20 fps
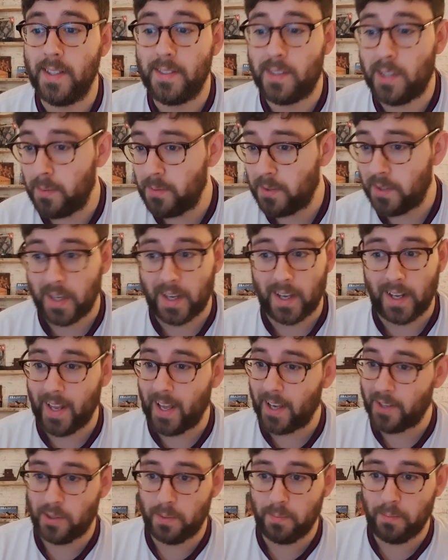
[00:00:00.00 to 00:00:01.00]
In terms of the
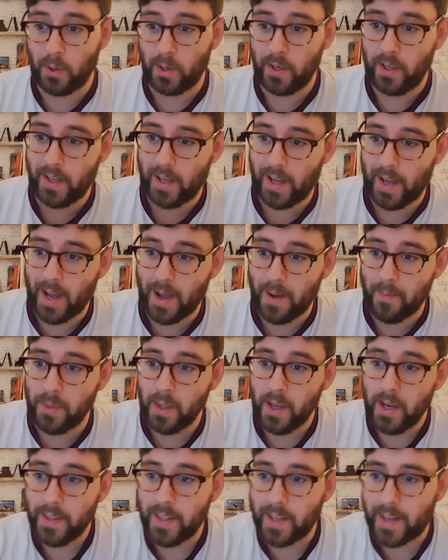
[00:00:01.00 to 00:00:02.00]
collection point,
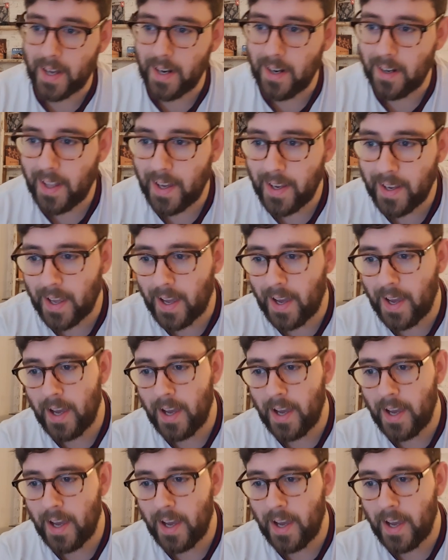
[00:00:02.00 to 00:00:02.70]
they're kind of like